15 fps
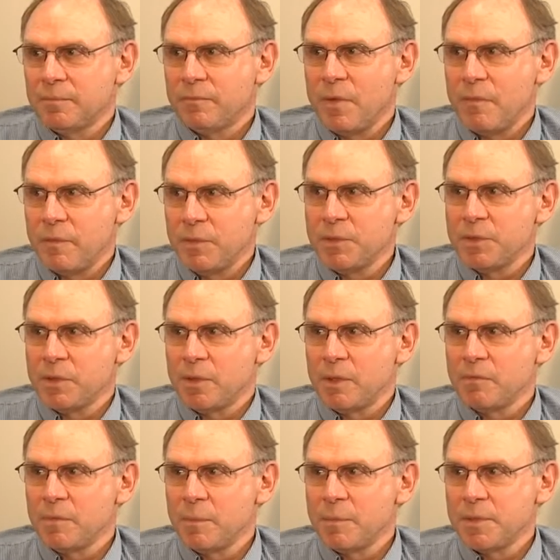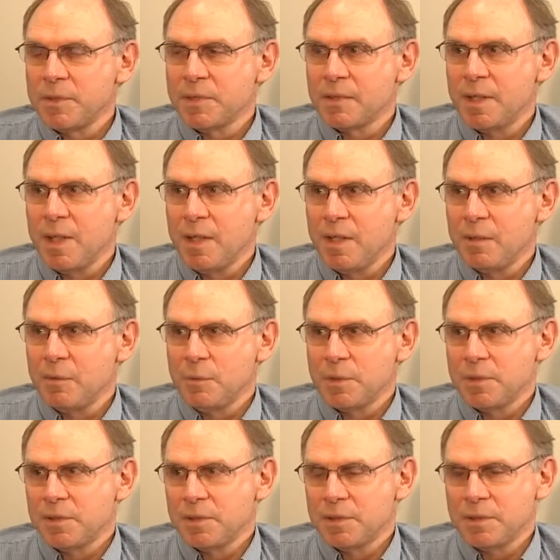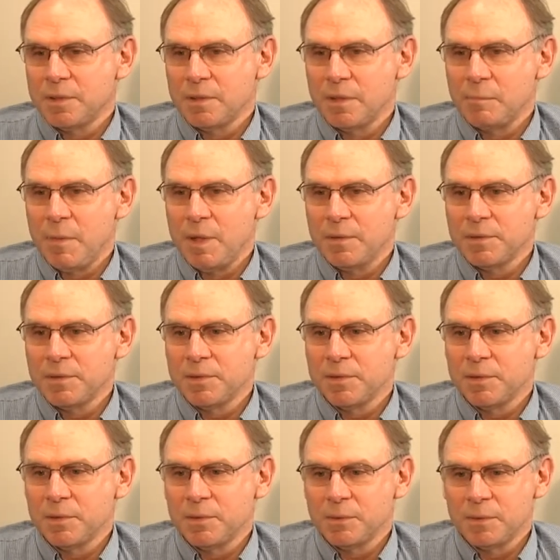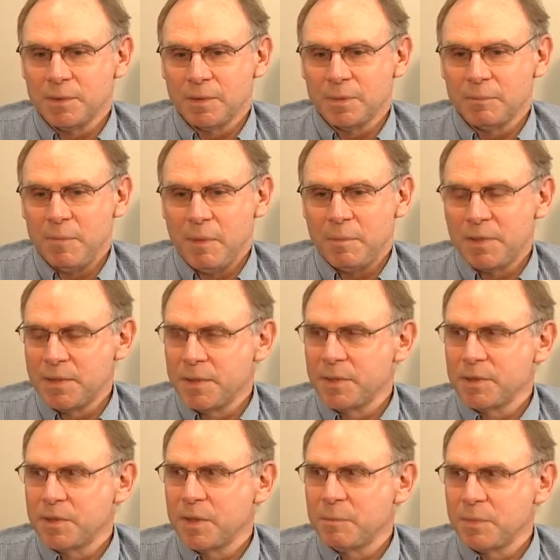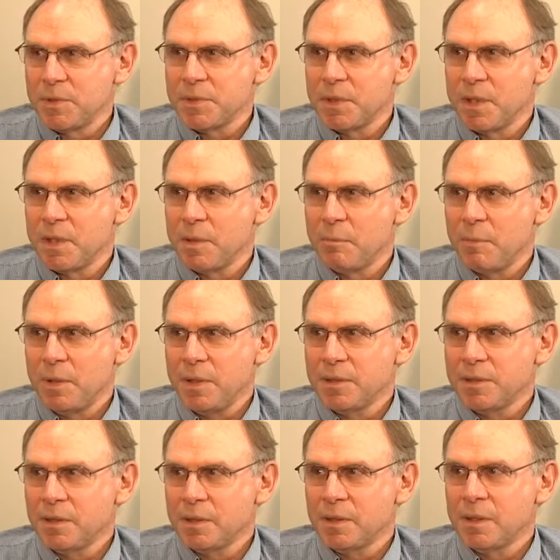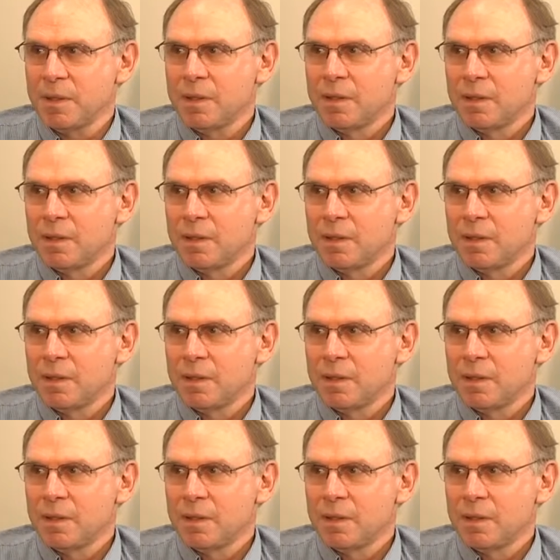revenue sharing from the state, which amounts to maybe 16% of the budget.